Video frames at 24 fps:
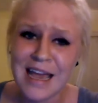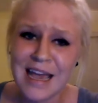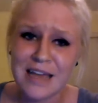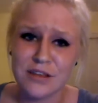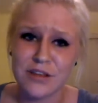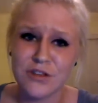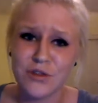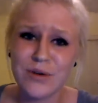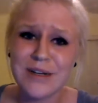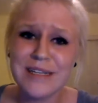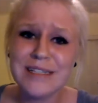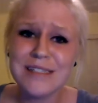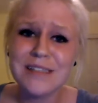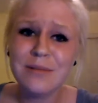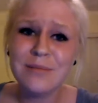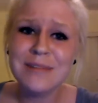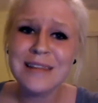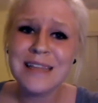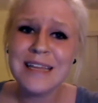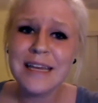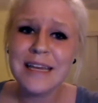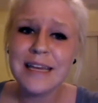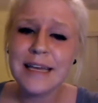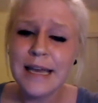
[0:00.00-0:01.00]
And the threesome
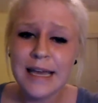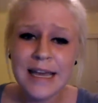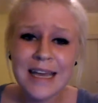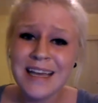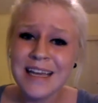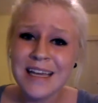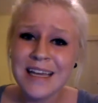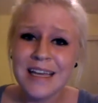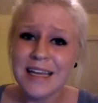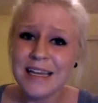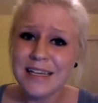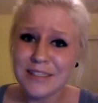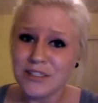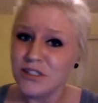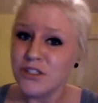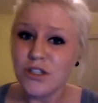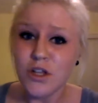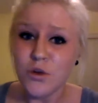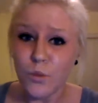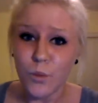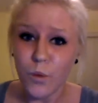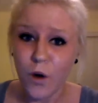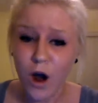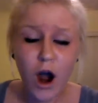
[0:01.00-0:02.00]
thing,
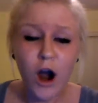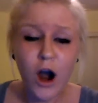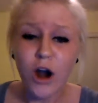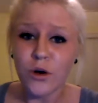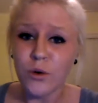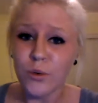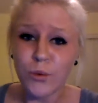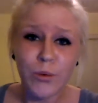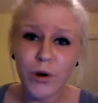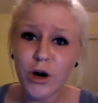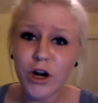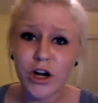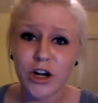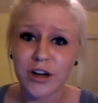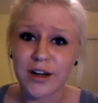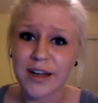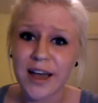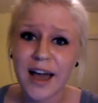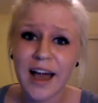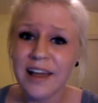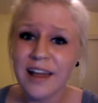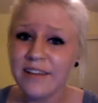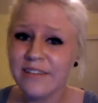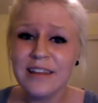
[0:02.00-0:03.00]
it's hard
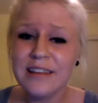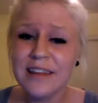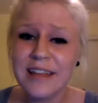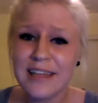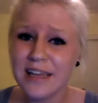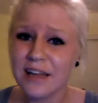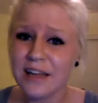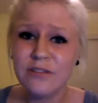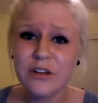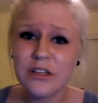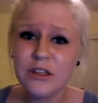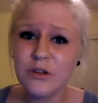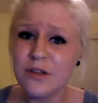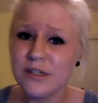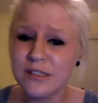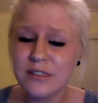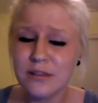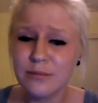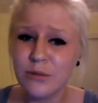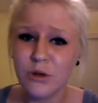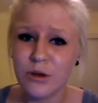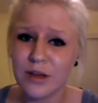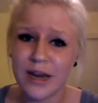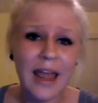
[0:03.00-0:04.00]
work. I've had, like, every
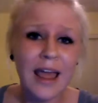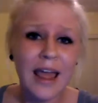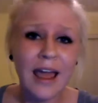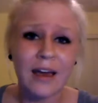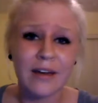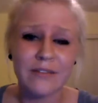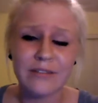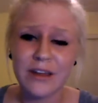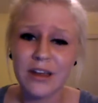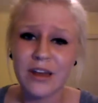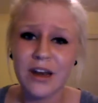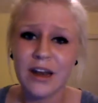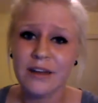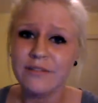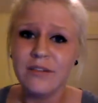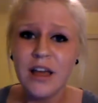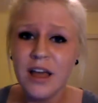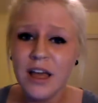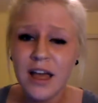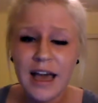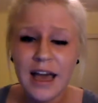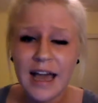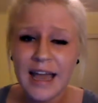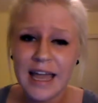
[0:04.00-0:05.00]
threesome you could have.
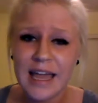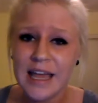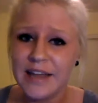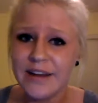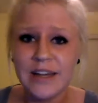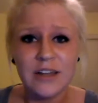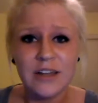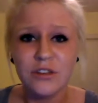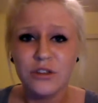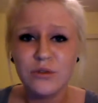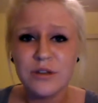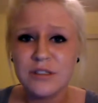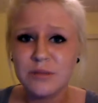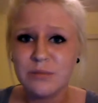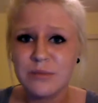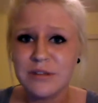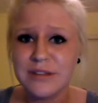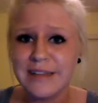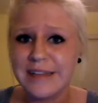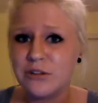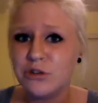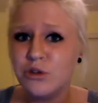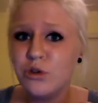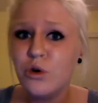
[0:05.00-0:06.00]
I had a threesome
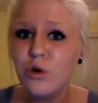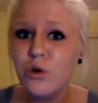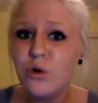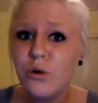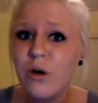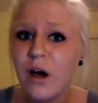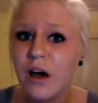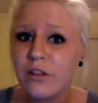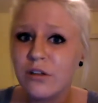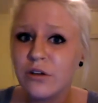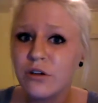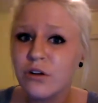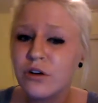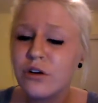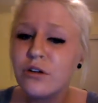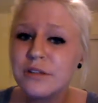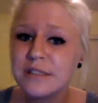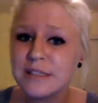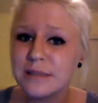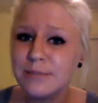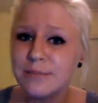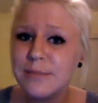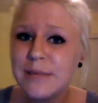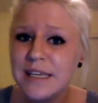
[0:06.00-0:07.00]
with, like, 2 other
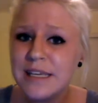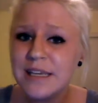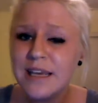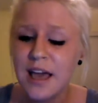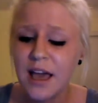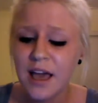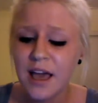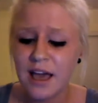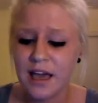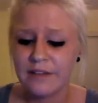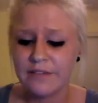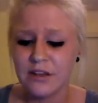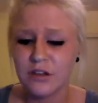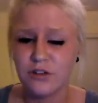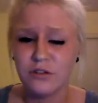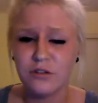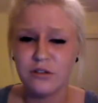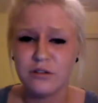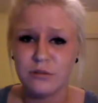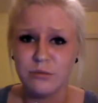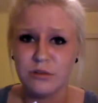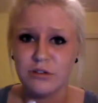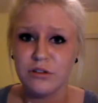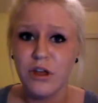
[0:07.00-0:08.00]
girls and me. I've had a
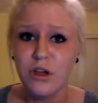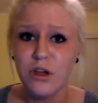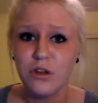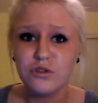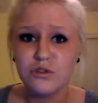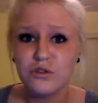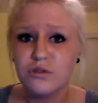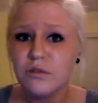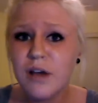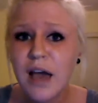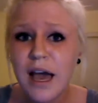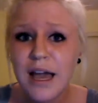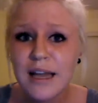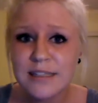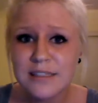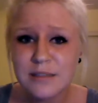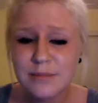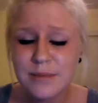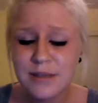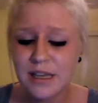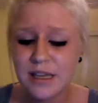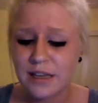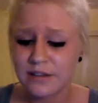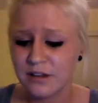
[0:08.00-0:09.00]
threesome with 2 guys
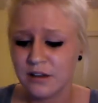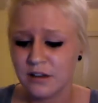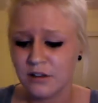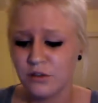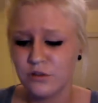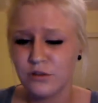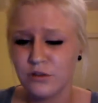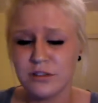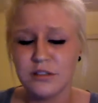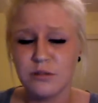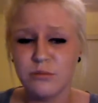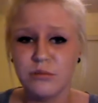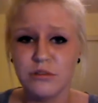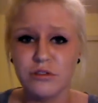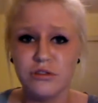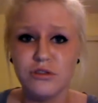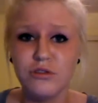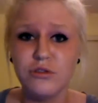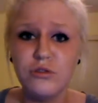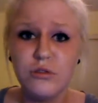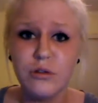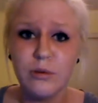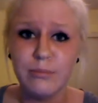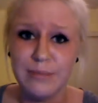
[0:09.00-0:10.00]
and me. I've had a threesome with
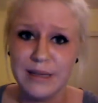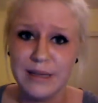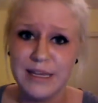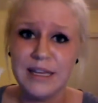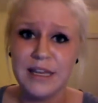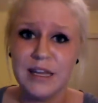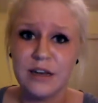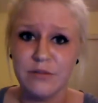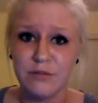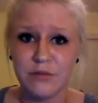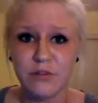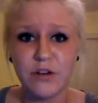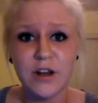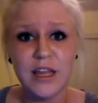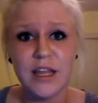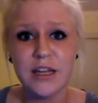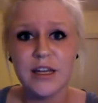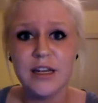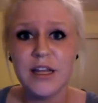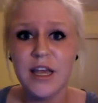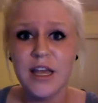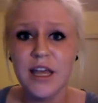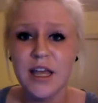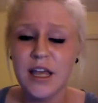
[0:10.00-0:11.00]
me and a
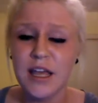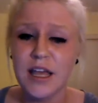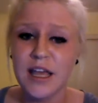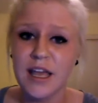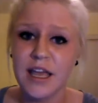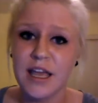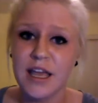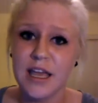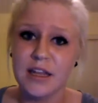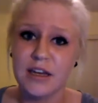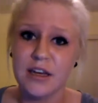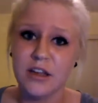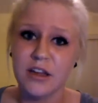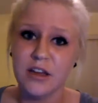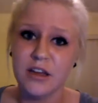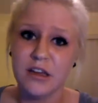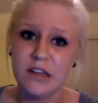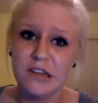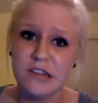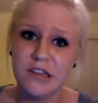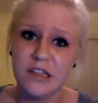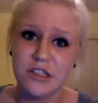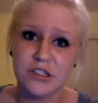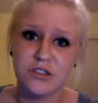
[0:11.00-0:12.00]
friend and
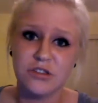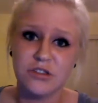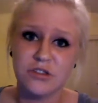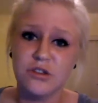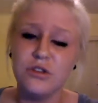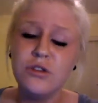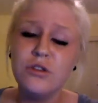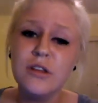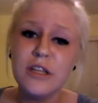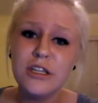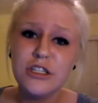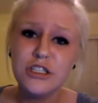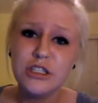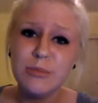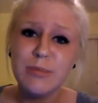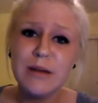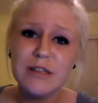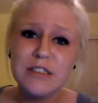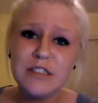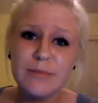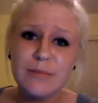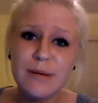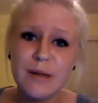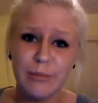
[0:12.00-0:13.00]
this dude that she
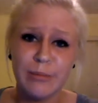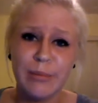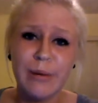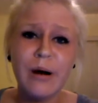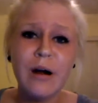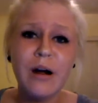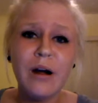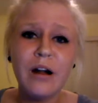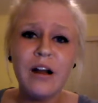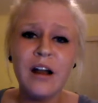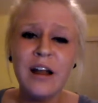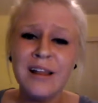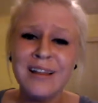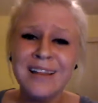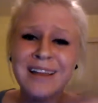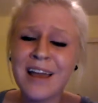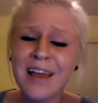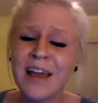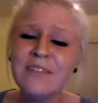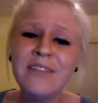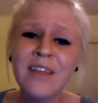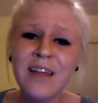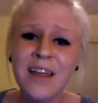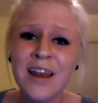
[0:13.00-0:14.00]
picked up at a bar.
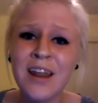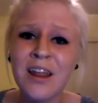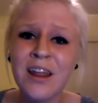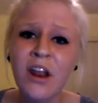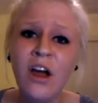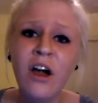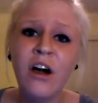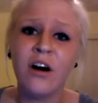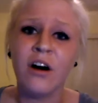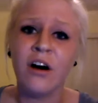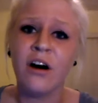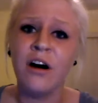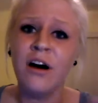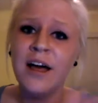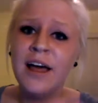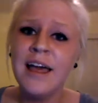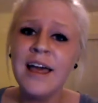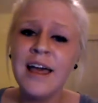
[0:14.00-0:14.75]
Like, I've done it all.